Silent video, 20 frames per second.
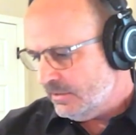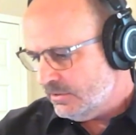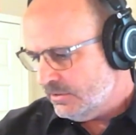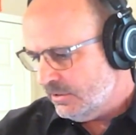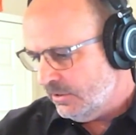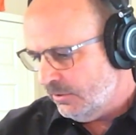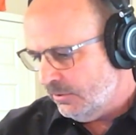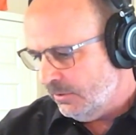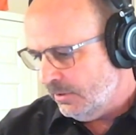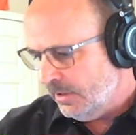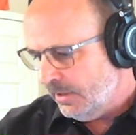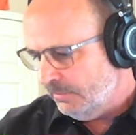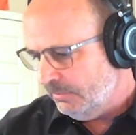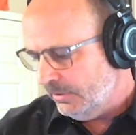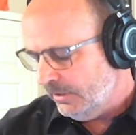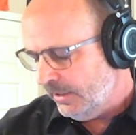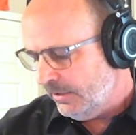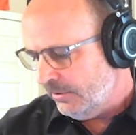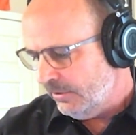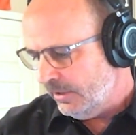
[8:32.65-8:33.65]
So a
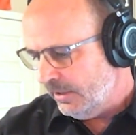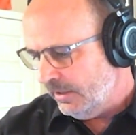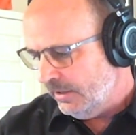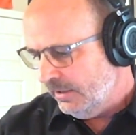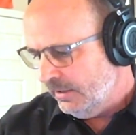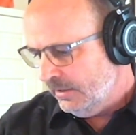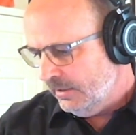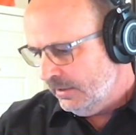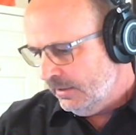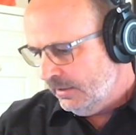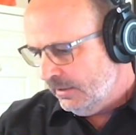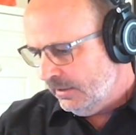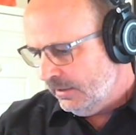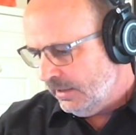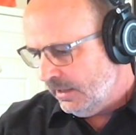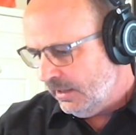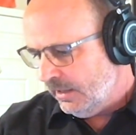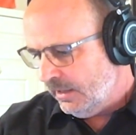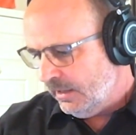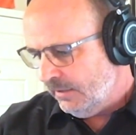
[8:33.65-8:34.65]
polarity
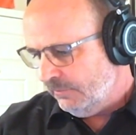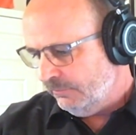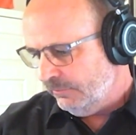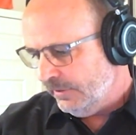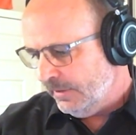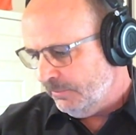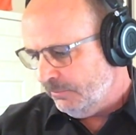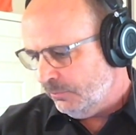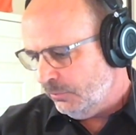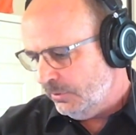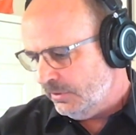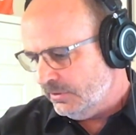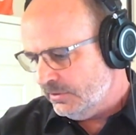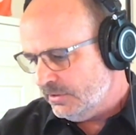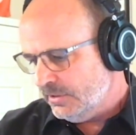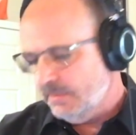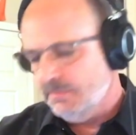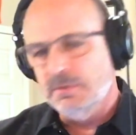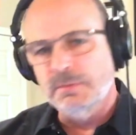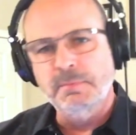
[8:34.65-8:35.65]
flip wouldn't
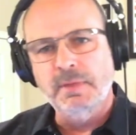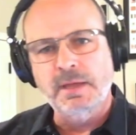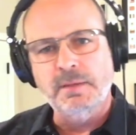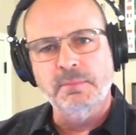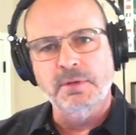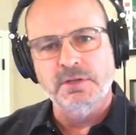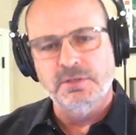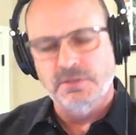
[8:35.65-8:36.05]
seem to make much